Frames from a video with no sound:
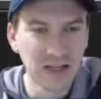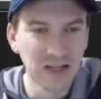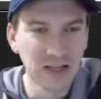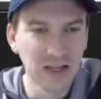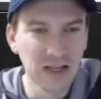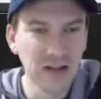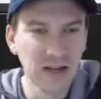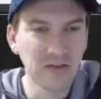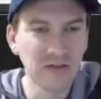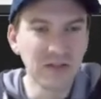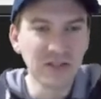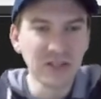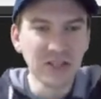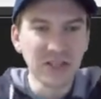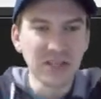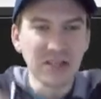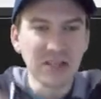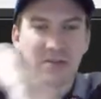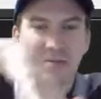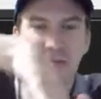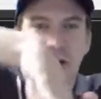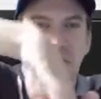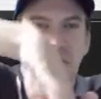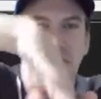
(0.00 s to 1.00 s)
Kind of looks like
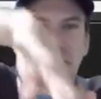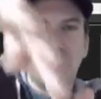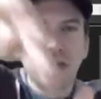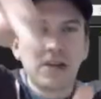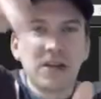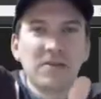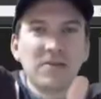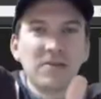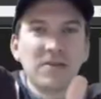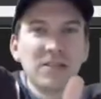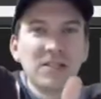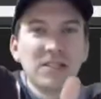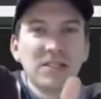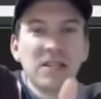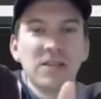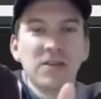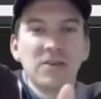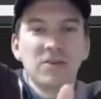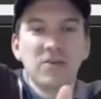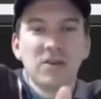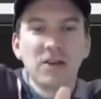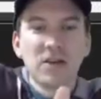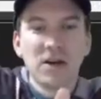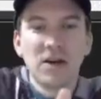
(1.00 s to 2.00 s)
the mountain's kind of
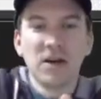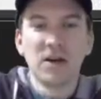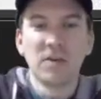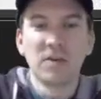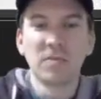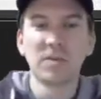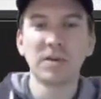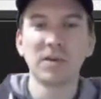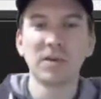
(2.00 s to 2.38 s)
continuing up.